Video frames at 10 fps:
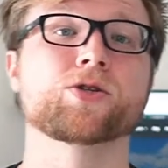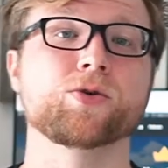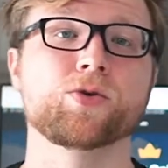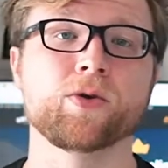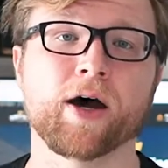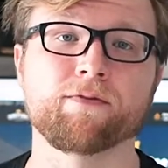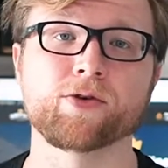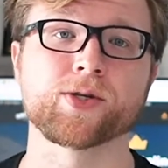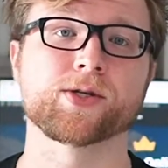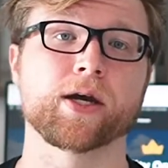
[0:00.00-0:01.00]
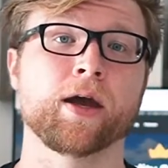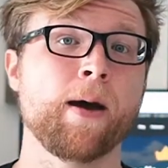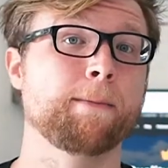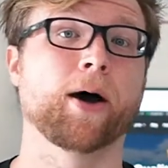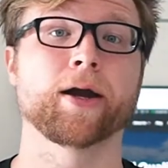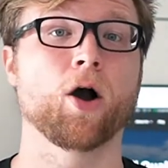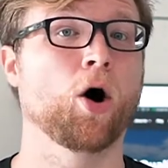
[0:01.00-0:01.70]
to do that versus say buying